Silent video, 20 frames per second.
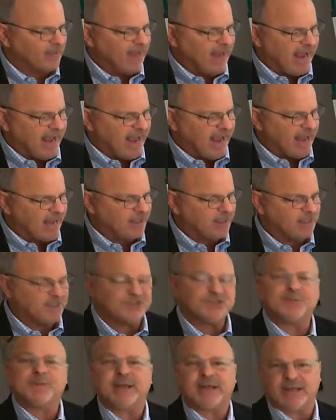and
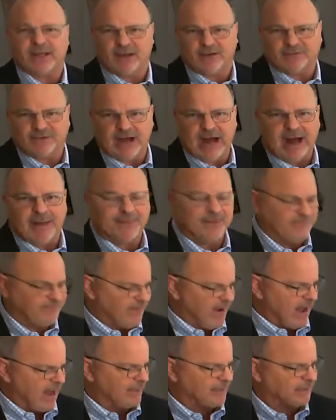speaking of God the
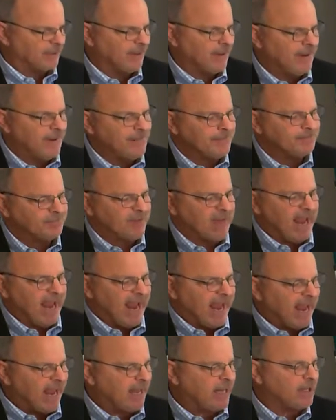Father,
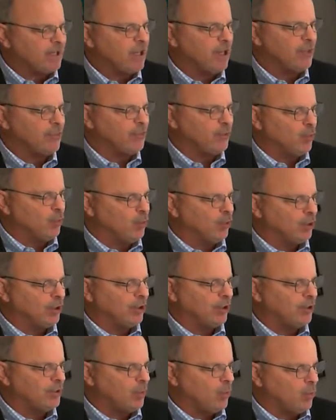and the
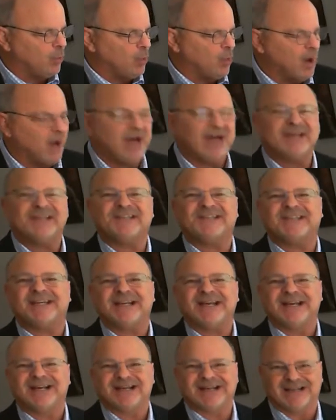Word was
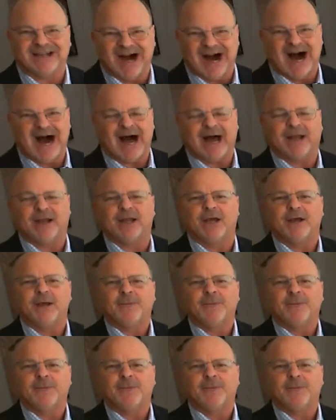God.